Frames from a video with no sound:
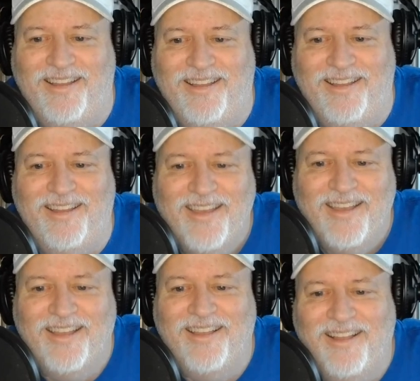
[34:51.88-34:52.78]

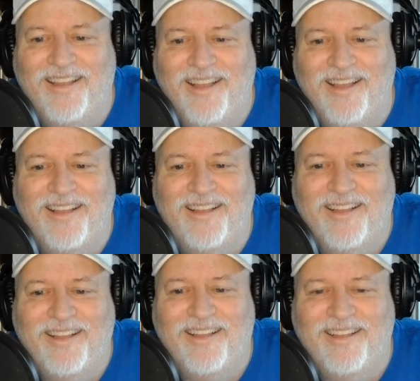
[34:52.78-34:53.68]

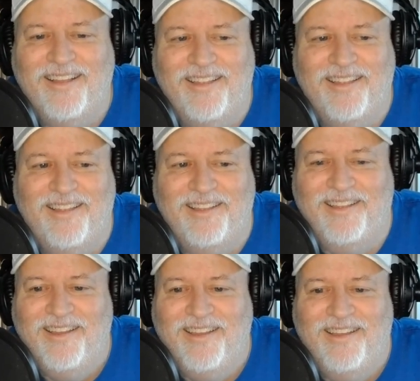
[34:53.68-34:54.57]

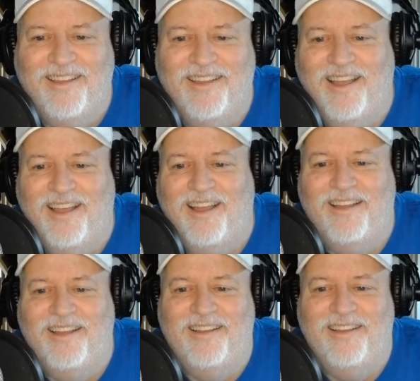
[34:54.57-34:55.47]

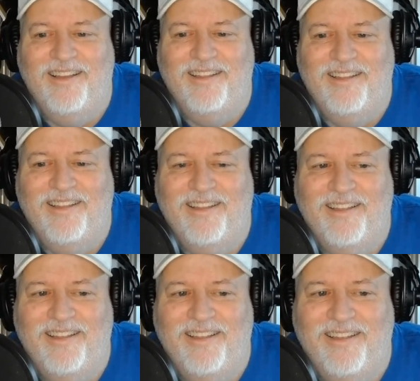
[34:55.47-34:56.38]

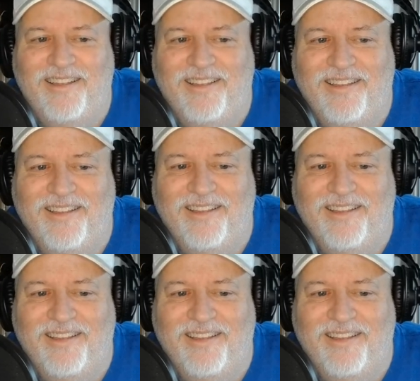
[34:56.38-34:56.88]
No words are spoken by the person on screen.